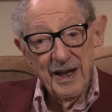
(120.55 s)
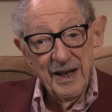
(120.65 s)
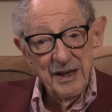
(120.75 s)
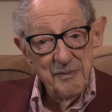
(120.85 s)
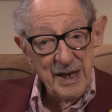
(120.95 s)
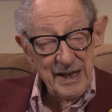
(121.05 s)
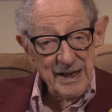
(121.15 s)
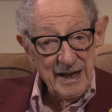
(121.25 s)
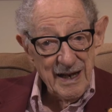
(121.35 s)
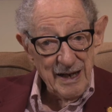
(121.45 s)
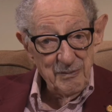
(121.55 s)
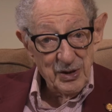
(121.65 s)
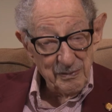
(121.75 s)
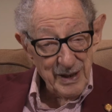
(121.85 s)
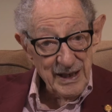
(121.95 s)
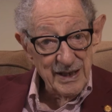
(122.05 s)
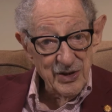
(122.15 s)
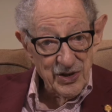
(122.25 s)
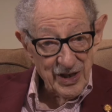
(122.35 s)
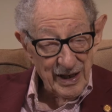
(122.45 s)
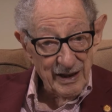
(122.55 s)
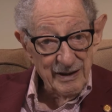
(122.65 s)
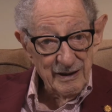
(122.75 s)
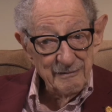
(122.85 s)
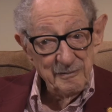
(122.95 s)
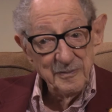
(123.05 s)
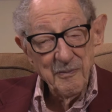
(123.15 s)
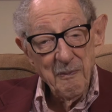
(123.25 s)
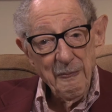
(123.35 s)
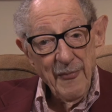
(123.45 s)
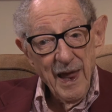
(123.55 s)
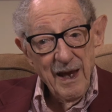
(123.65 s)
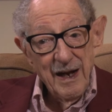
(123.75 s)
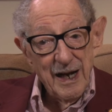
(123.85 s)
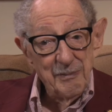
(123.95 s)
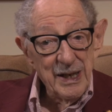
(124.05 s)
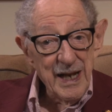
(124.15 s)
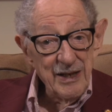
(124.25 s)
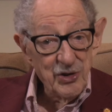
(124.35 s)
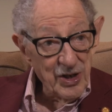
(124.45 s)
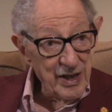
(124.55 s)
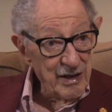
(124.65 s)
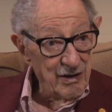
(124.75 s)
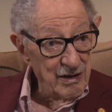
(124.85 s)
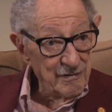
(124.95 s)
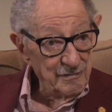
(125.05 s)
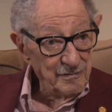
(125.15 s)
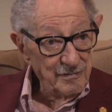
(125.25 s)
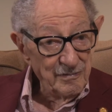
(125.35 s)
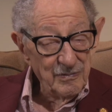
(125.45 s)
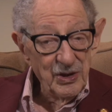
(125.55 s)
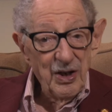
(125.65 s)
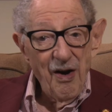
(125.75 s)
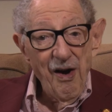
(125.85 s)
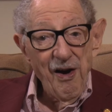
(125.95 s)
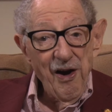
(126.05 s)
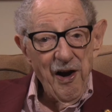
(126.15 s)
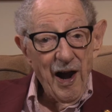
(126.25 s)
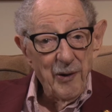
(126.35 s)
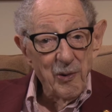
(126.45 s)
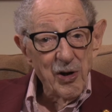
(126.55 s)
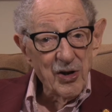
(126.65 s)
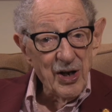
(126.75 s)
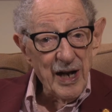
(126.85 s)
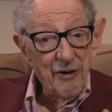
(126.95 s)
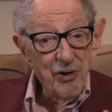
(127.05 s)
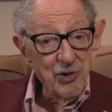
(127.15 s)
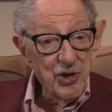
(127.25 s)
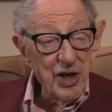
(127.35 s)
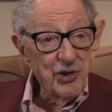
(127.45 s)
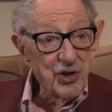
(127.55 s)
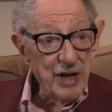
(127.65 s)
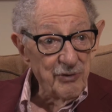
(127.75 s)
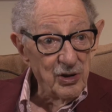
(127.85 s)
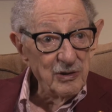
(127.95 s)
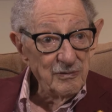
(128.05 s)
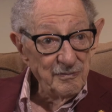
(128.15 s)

and the man came to me and said, I'm an engineer. I work at Aerojet General,